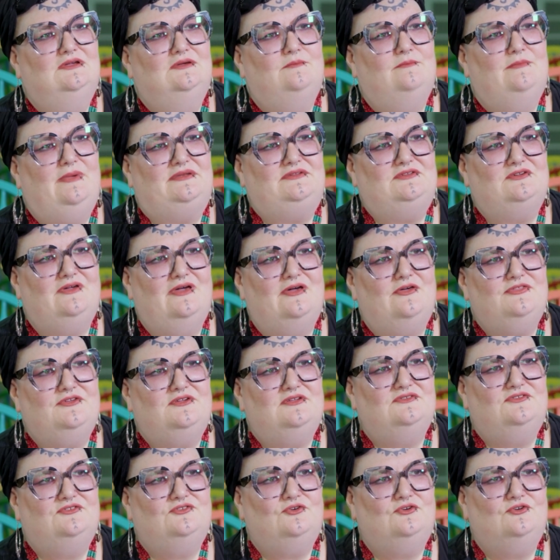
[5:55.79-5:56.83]
mental health
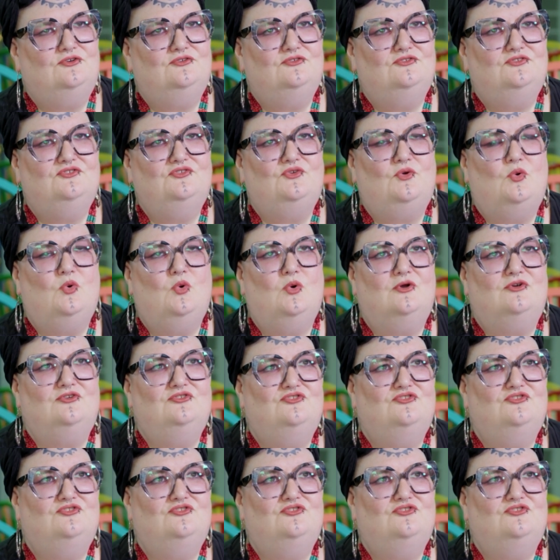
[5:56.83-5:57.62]
concerns or